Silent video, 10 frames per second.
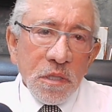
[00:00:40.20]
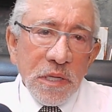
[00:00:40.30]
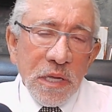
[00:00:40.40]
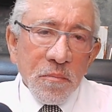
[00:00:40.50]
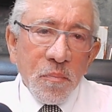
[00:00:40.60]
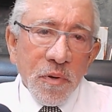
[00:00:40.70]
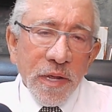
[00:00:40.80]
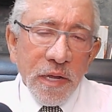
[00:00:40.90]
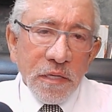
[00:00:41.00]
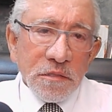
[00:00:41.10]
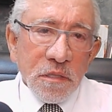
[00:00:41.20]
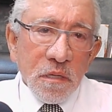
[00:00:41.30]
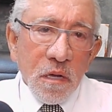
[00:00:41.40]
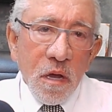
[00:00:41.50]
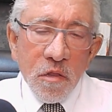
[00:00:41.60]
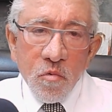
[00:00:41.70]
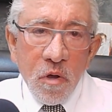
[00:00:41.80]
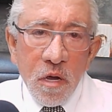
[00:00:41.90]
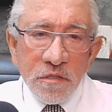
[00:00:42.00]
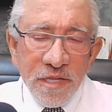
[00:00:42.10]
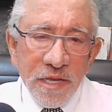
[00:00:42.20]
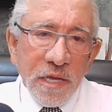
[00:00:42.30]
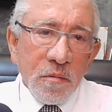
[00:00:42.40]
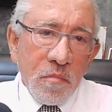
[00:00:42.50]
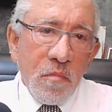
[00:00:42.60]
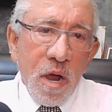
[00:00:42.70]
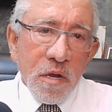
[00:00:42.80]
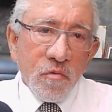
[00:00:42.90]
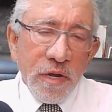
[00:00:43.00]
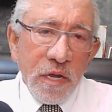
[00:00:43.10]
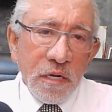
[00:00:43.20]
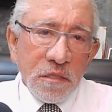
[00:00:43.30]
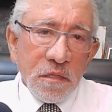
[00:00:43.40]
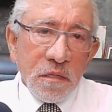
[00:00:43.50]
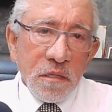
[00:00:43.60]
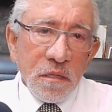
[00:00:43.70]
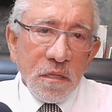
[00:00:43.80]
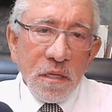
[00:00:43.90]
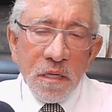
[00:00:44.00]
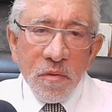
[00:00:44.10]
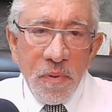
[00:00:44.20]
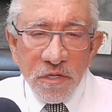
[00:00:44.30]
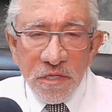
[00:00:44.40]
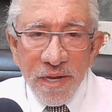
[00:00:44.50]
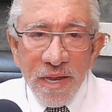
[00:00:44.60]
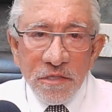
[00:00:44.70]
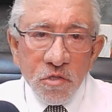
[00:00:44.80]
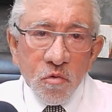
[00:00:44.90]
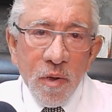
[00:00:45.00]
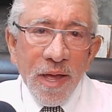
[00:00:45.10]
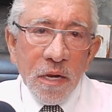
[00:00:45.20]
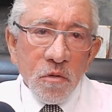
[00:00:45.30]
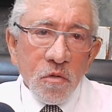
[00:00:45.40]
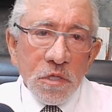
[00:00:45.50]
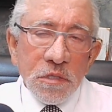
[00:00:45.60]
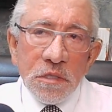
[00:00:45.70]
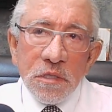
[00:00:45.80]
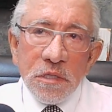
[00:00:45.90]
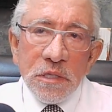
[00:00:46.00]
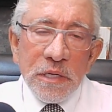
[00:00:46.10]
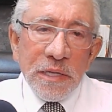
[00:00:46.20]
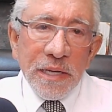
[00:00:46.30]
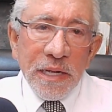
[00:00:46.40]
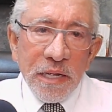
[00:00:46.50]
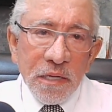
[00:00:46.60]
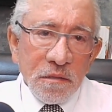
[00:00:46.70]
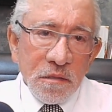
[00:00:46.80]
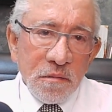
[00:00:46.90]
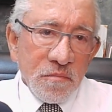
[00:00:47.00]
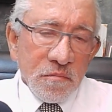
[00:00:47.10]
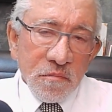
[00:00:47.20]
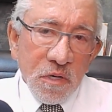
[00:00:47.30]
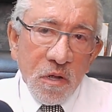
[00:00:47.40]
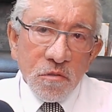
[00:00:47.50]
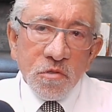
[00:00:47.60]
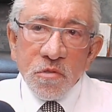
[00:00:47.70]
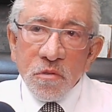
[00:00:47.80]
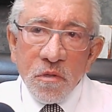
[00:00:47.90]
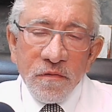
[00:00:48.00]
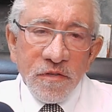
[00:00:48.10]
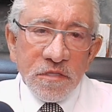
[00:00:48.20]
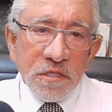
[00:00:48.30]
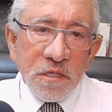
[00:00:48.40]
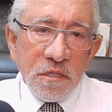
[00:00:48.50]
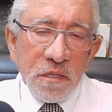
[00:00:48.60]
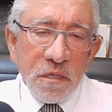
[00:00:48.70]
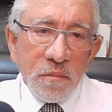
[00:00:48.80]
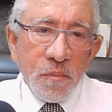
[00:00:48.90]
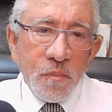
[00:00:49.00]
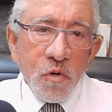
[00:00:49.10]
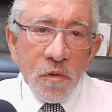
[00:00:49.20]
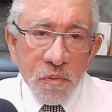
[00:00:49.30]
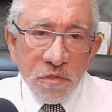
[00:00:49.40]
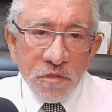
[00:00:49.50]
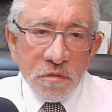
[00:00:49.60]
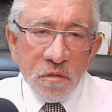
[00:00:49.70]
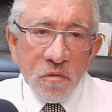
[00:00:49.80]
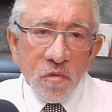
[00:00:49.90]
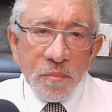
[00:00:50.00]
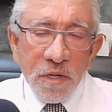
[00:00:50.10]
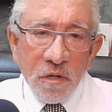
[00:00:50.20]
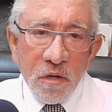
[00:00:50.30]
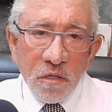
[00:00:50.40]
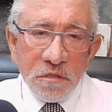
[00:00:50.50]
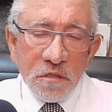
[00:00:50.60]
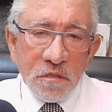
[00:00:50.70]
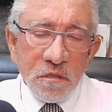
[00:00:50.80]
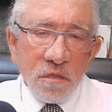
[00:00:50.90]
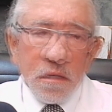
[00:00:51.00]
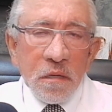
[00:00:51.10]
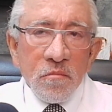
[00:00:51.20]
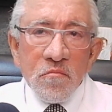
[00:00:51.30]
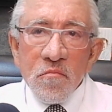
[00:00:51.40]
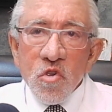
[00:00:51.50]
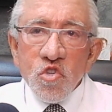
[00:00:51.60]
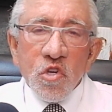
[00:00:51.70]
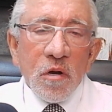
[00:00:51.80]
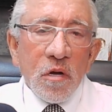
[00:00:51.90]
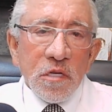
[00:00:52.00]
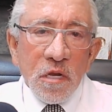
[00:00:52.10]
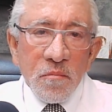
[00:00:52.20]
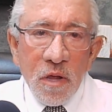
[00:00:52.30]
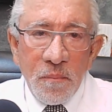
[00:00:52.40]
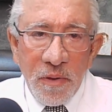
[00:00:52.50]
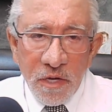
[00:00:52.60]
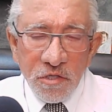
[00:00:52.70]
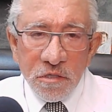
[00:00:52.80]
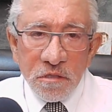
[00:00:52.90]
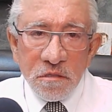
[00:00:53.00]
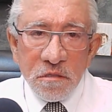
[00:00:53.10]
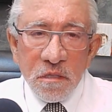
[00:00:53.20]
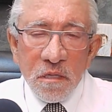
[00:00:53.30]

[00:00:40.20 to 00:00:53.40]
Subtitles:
in place. Otherwise, they can migrate, the patient can swallow it, and also, obviously, the purpose would be lost. A majority of my patients